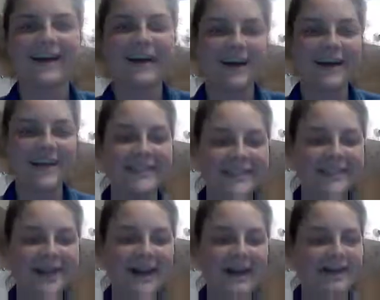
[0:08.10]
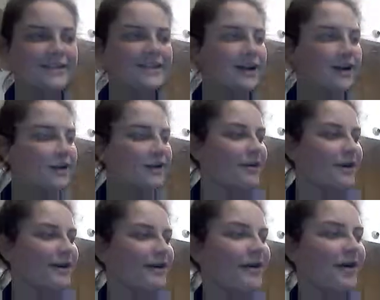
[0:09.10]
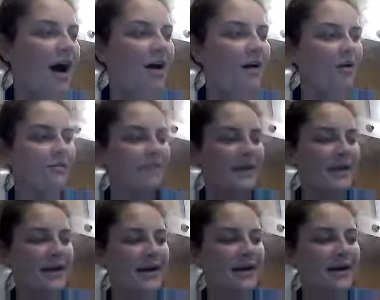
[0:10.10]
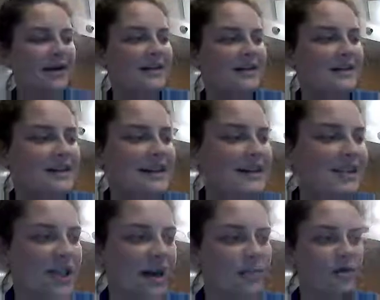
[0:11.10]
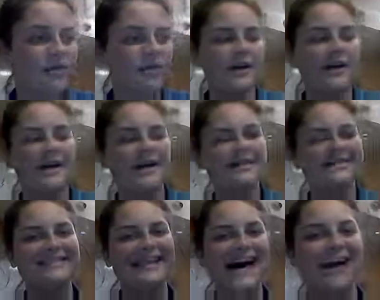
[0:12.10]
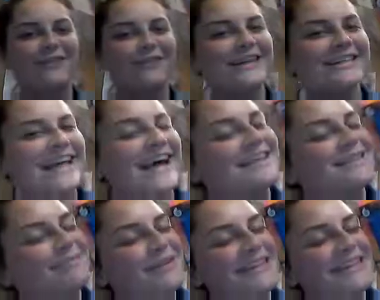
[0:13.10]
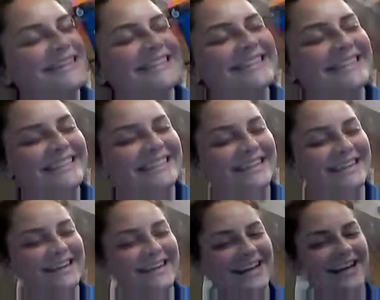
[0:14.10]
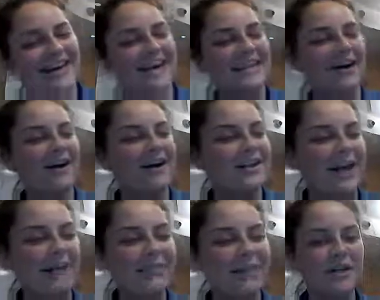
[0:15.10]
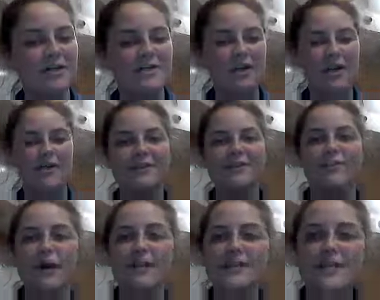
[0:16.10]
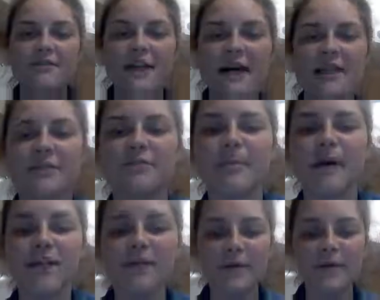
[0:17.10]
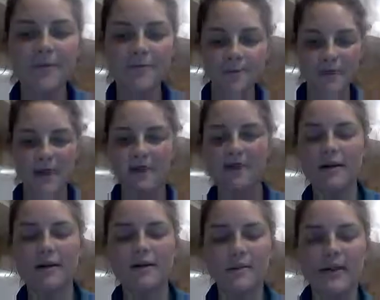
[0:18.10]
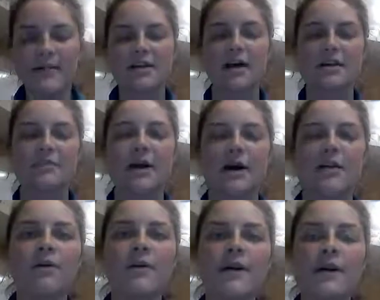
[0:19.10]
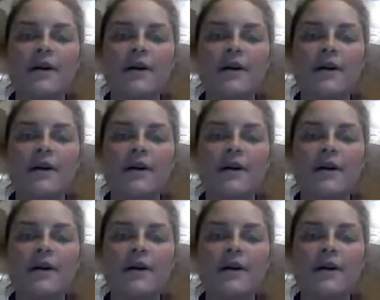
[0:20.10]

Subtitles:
guys. So, me and Anna did chapter 3 out of our textbook. Our chapter was on responsive classroom management. It talked about